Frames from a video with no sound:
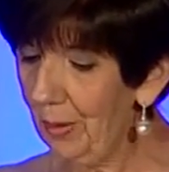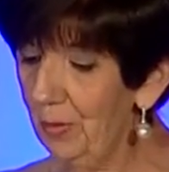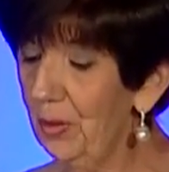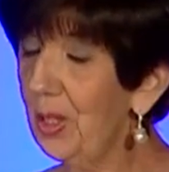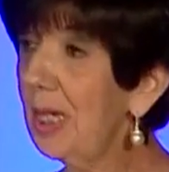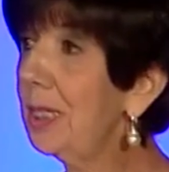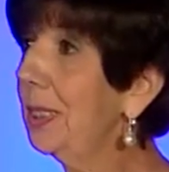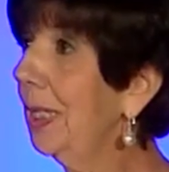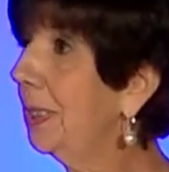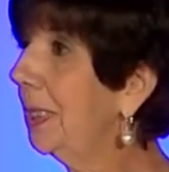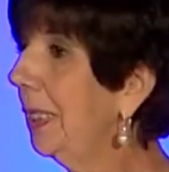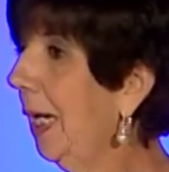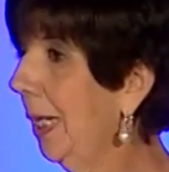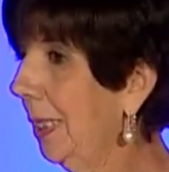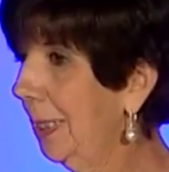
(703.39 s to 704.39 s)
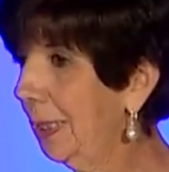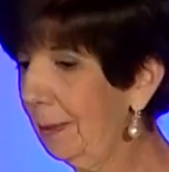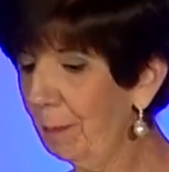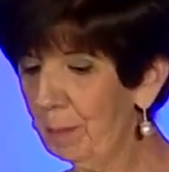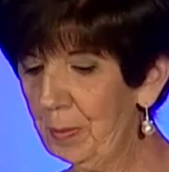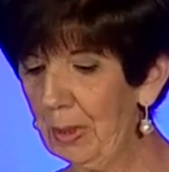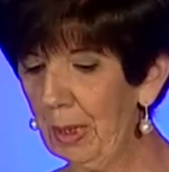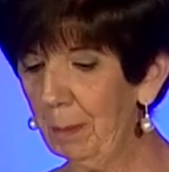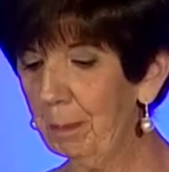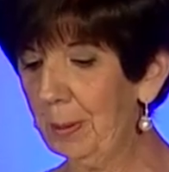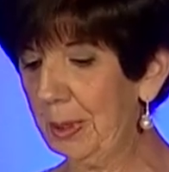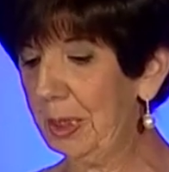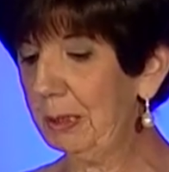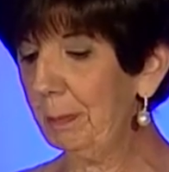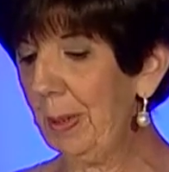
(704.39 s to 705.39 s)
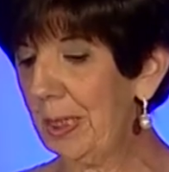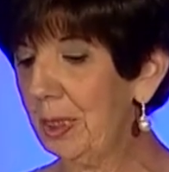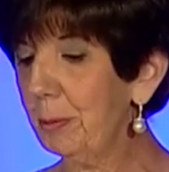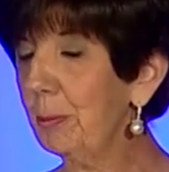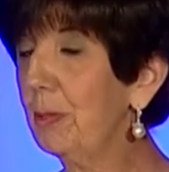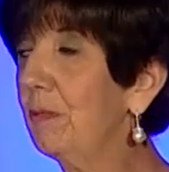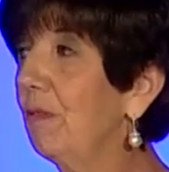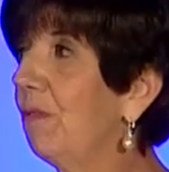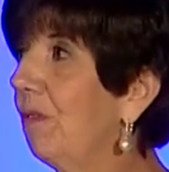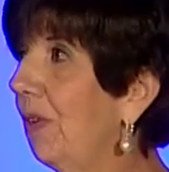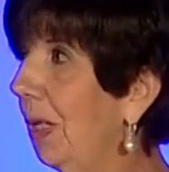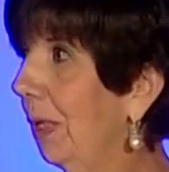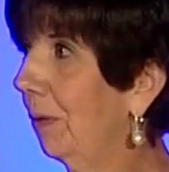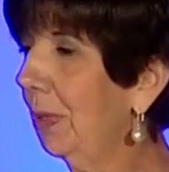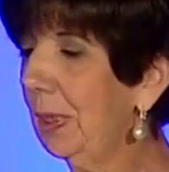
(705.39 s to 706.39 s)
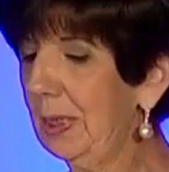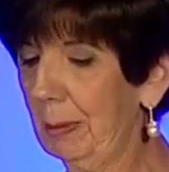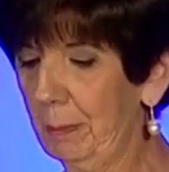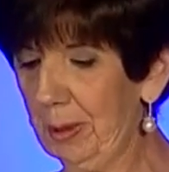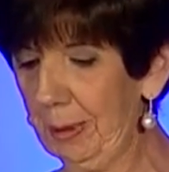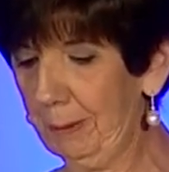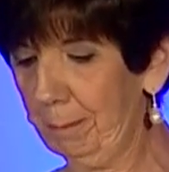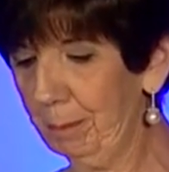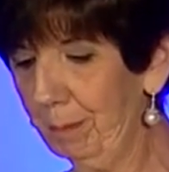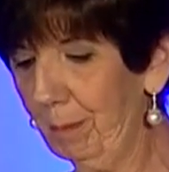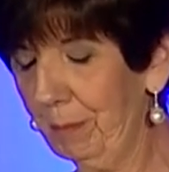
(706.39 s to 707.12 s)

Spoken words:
They said yes, but space was very limited.